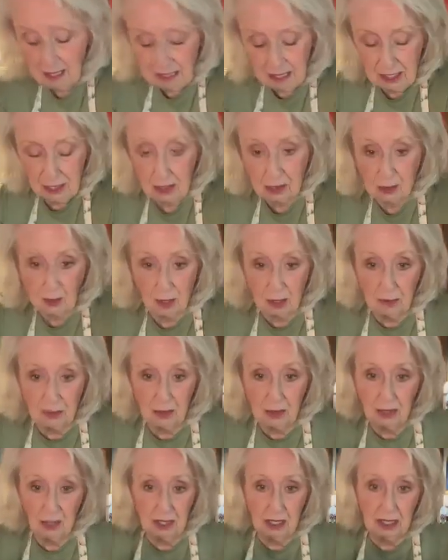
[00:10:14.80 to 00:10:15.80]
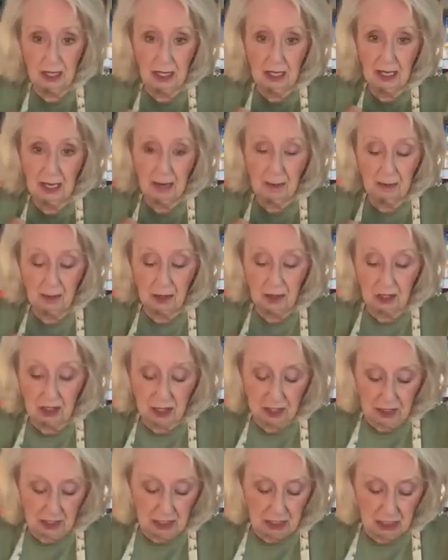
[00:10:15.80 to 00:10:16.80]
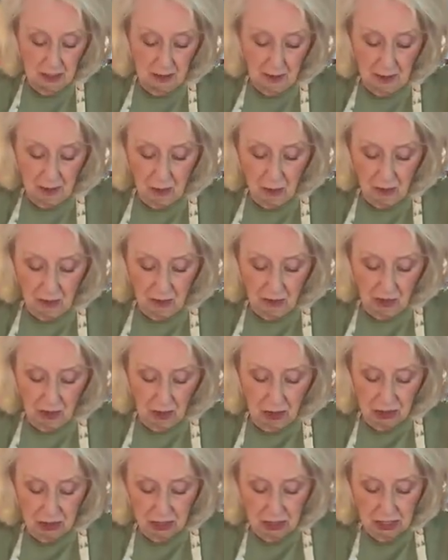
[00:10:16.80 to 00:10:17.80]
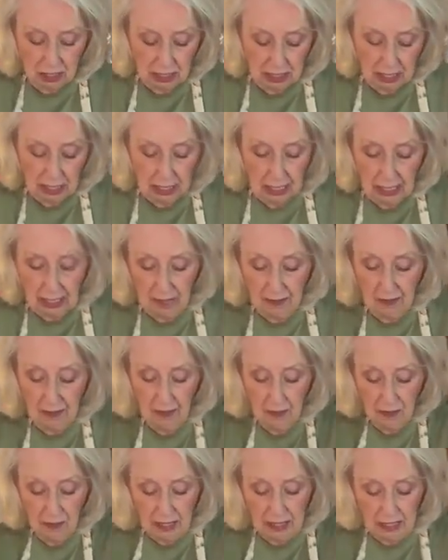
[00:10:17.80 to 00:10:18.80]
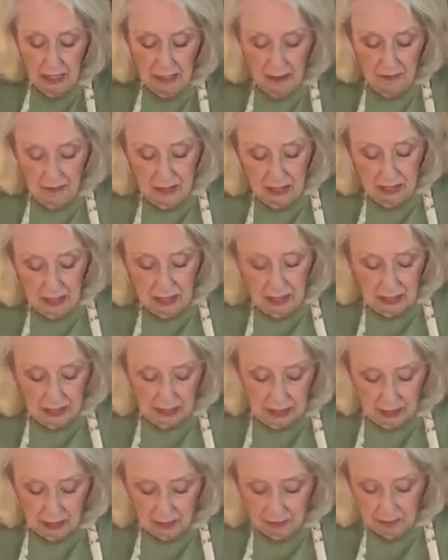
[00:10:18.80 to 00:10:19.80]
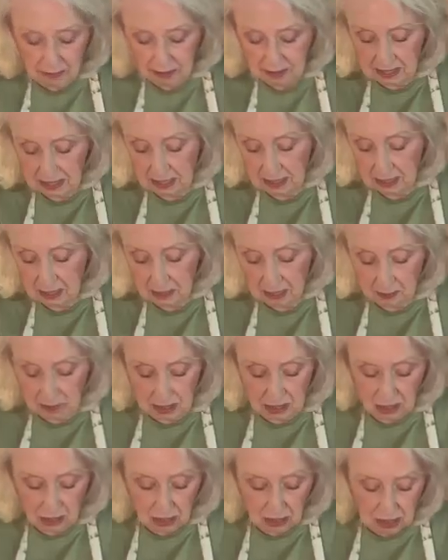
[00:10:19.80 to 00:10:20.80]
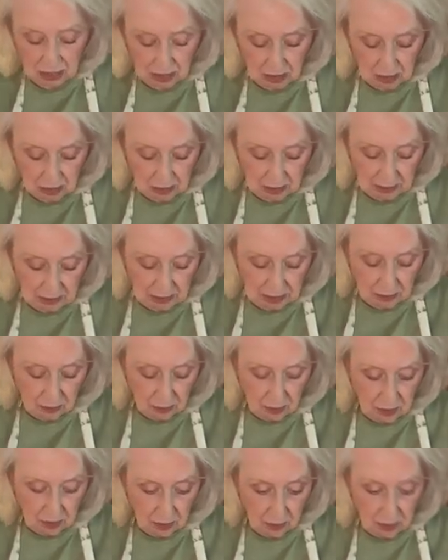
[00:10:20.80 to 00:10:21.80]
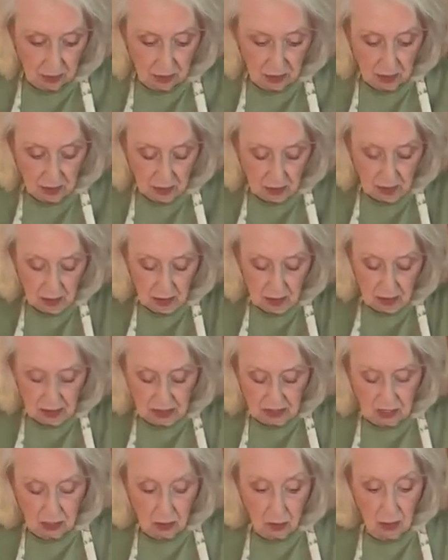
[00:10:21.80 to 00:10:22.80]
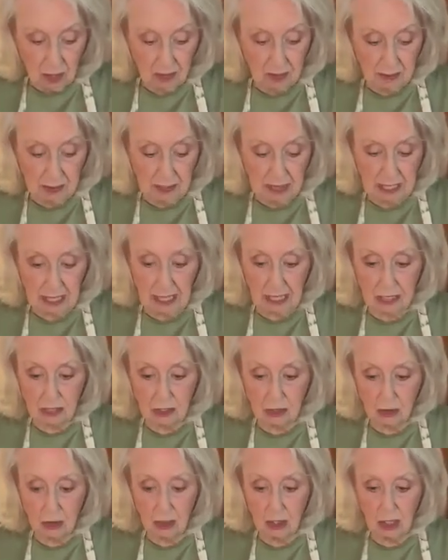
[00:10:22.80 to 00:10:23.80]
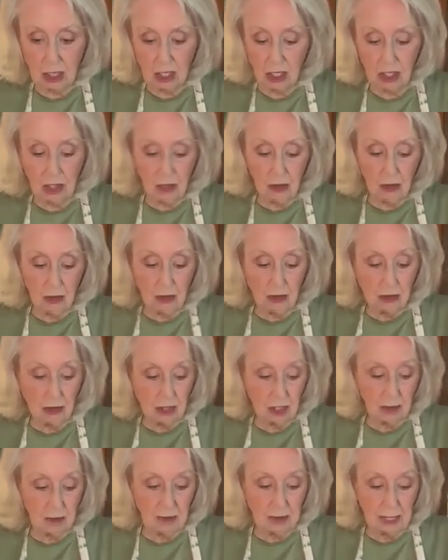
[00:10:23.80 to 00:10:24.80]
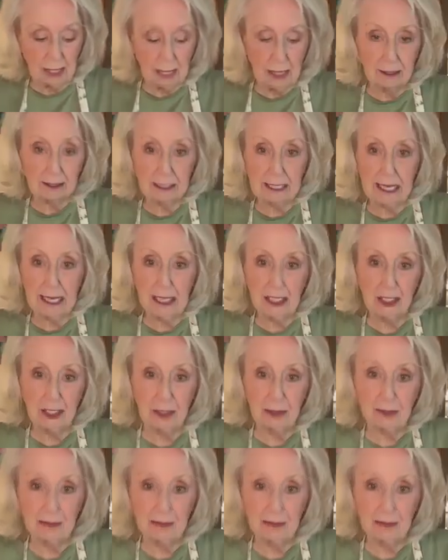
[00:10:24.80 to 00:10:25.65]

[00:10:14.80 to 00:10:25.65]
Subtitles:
Here's what I'm putting it in. I'm putting it in this bowl first. And then when I get everything in there, the potatoes will be done in a little bit. And we'll see while the potatoes are cooking, you can do something else, can't you?